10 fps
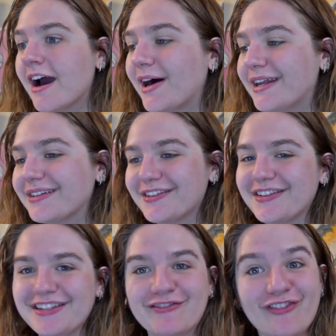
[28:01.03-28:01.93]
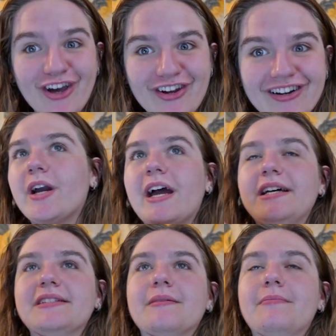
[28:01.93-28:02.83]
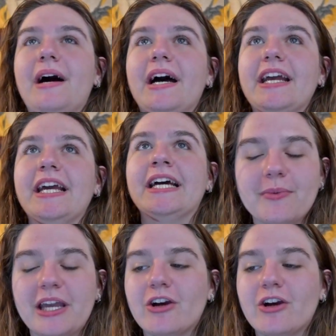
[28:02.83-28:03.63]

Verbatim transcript: but it's fine. Whereas my other main